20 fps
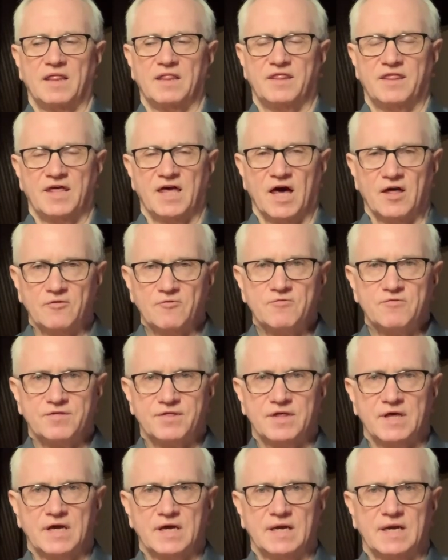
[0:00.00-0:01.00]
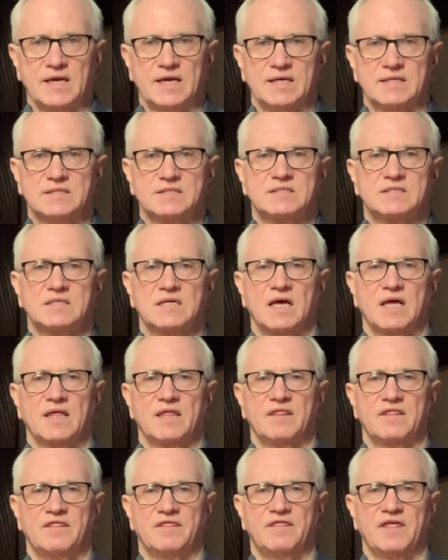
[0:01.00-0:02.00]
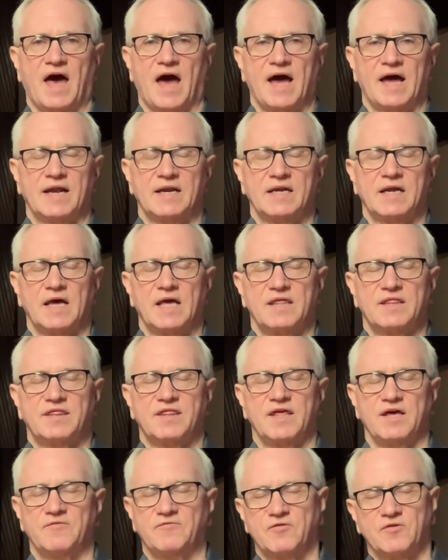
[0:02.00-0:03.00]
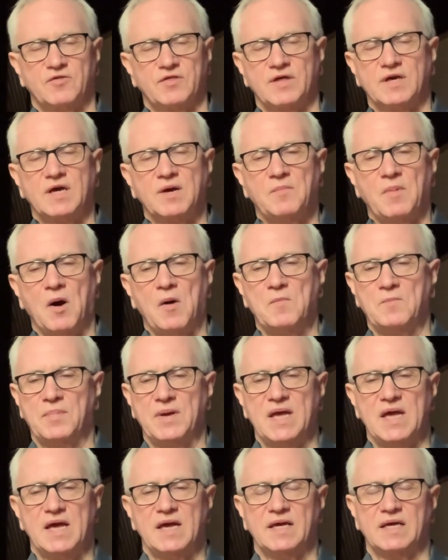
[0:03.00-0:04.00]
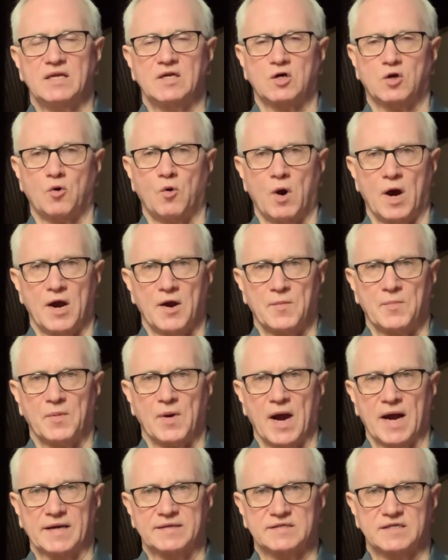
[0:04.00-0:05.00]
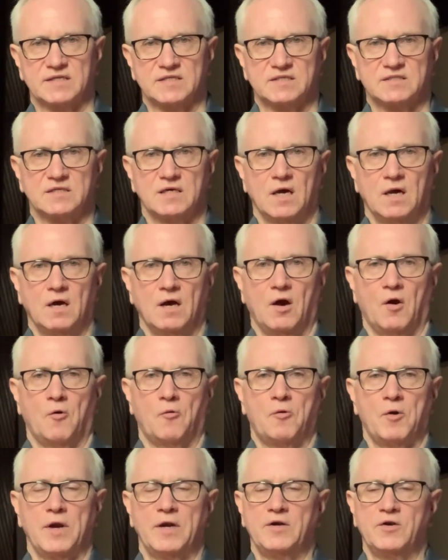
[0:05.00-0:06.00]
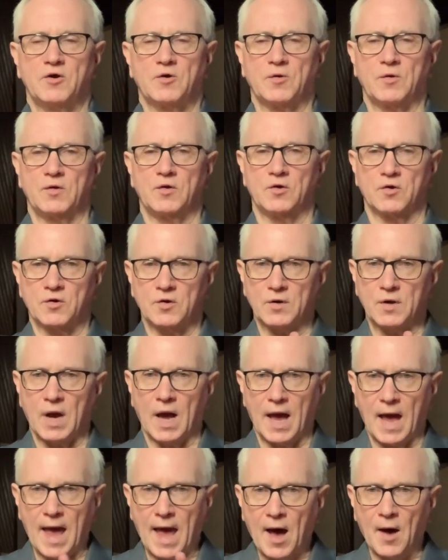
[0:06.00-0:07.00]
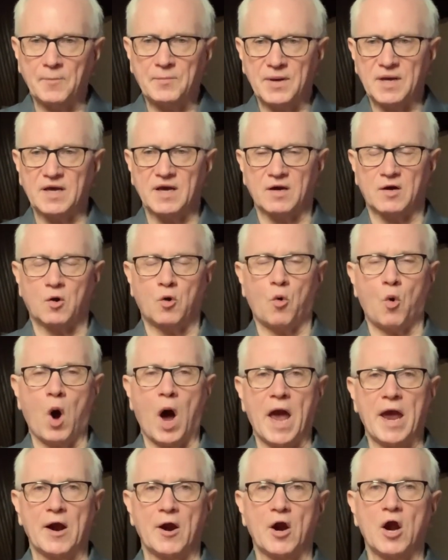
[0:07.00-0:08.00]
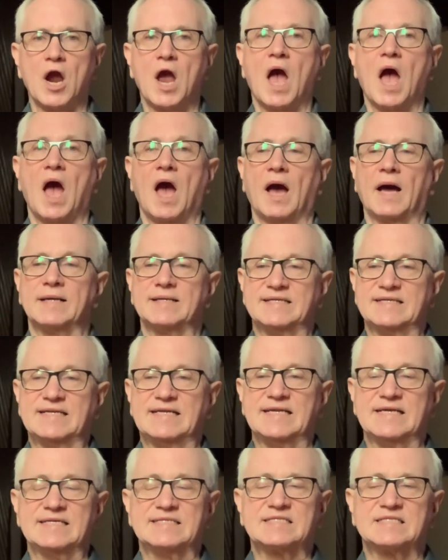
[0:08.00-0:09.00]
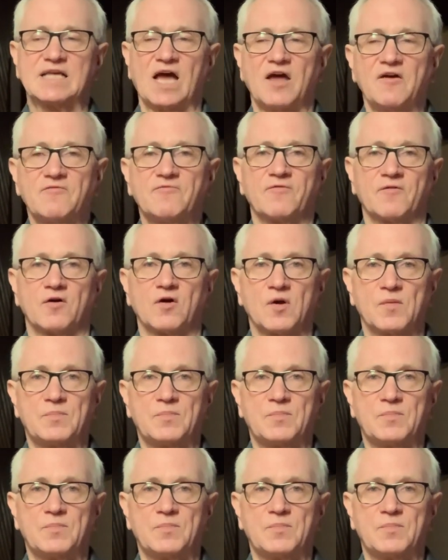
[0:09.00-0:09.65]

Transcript: The other thing is that if you think about being in a choir practice, when you're helping a choir decipher a